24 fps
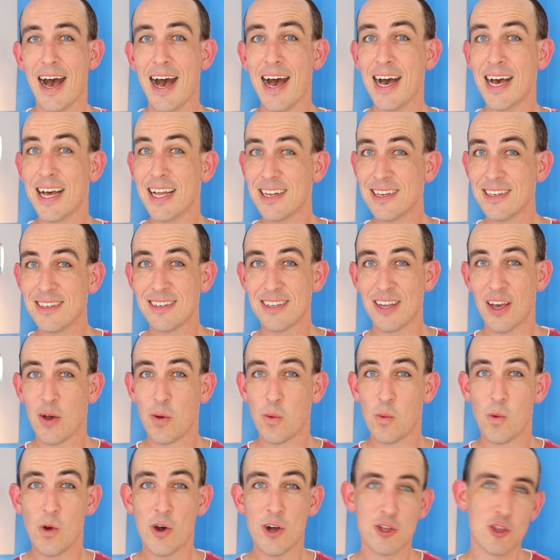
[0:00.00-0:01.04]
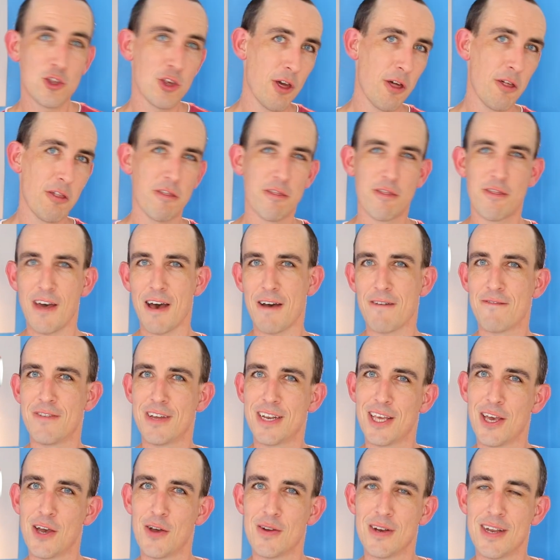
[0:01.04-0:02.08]
and watch that
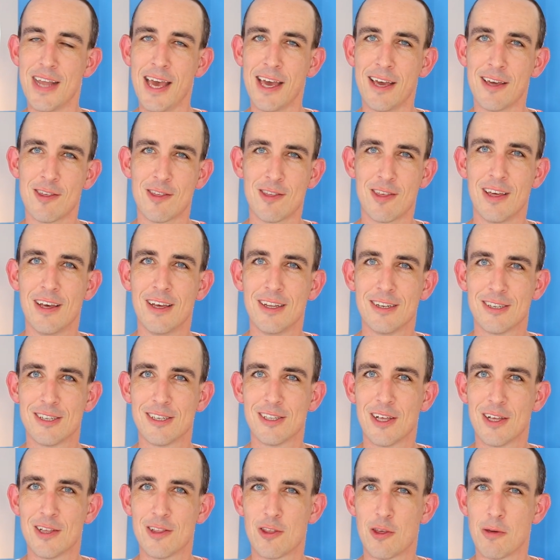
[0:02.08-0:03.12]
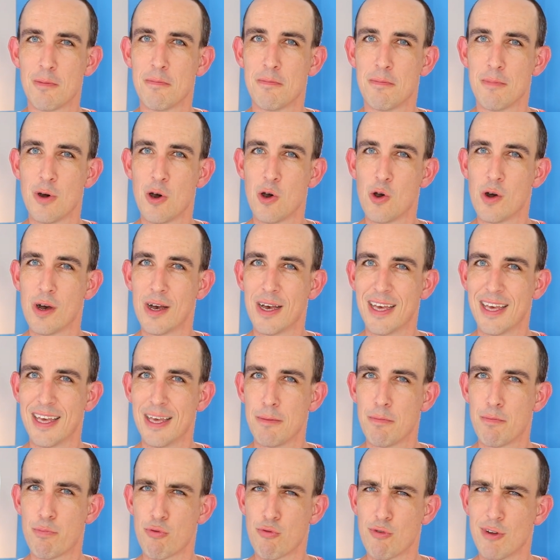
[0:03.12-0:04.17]
video next to learn some more
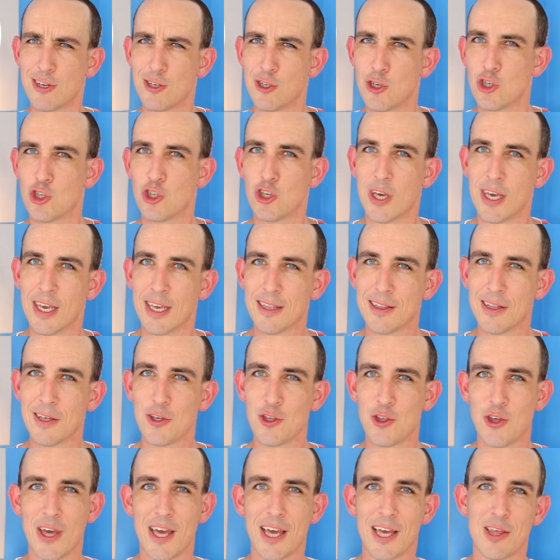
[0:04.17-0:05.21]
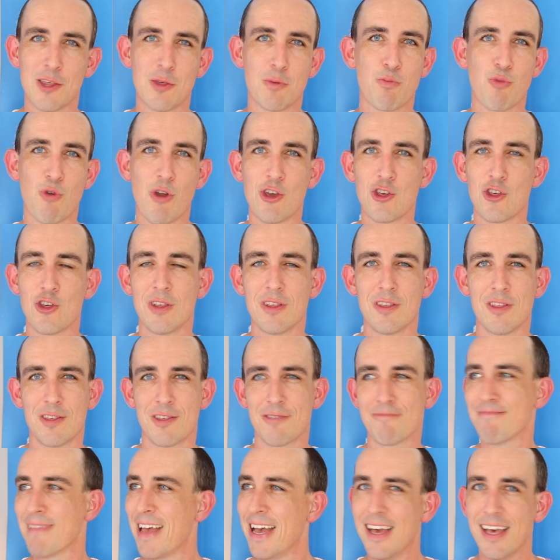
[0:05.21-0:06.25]
British English
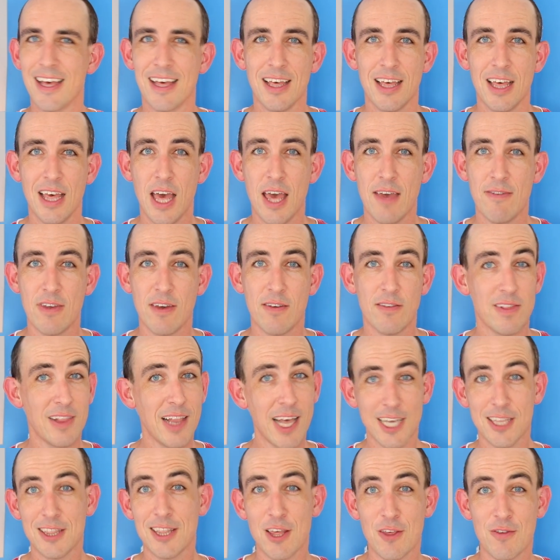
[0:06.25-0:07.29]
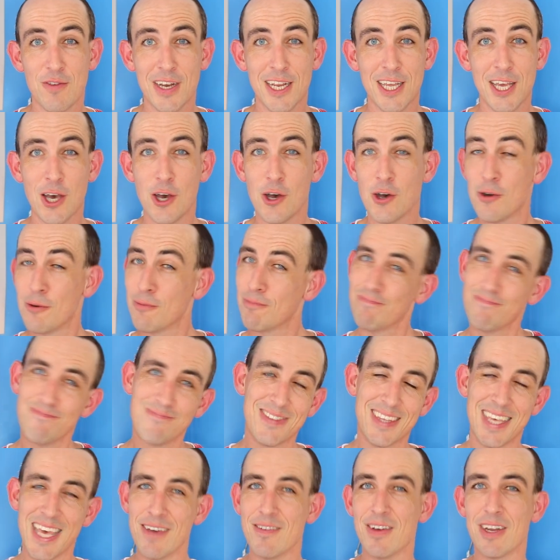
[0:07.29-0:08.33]
expressions. If you've liked this video,
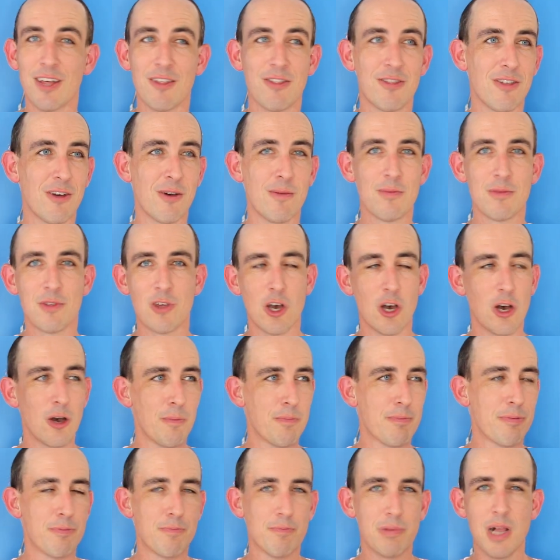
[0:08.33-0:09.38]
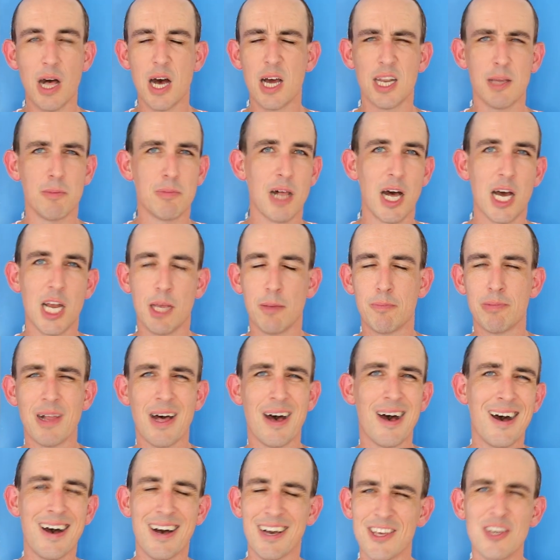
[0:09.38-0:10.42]
give it a thumbs up,
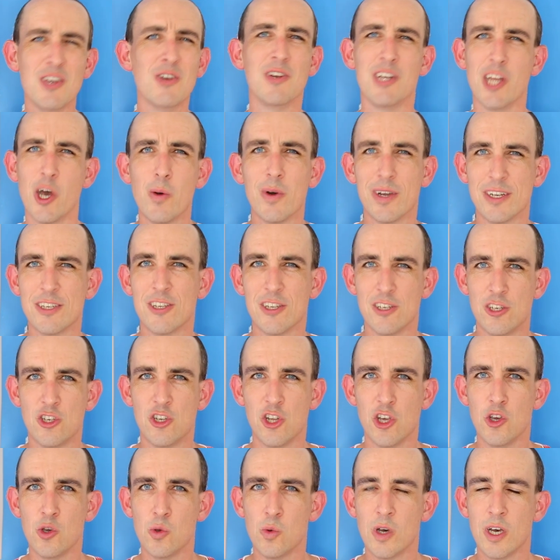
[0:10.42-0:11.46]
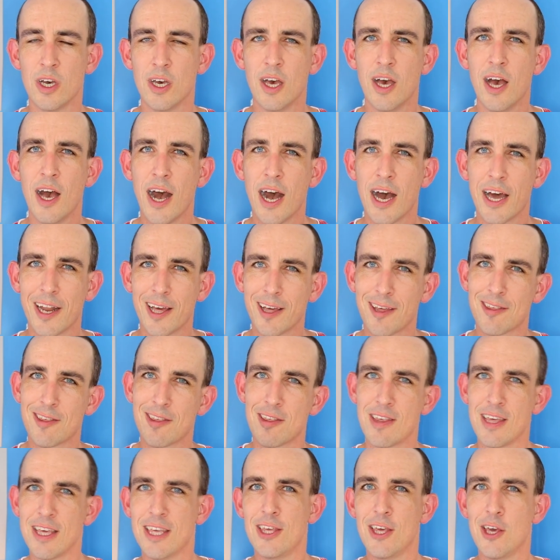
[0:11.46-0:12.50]
blah-de-blah-de-blah, you know what to do, and I'll
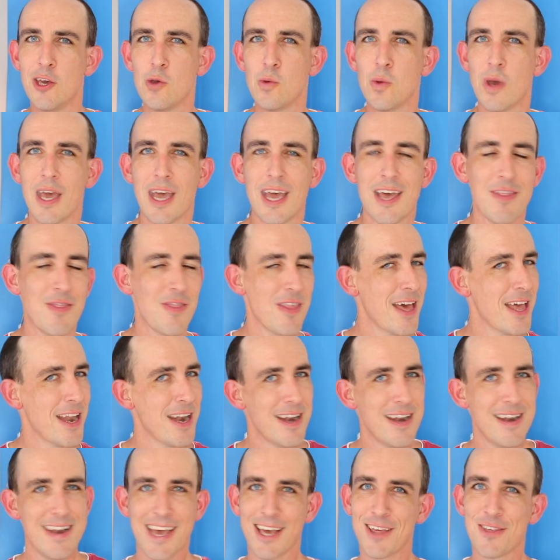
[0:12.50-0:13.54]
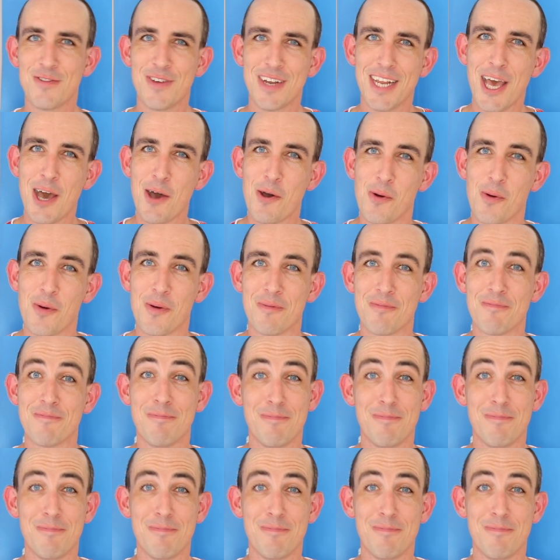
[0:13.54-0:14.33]
see you in the next video.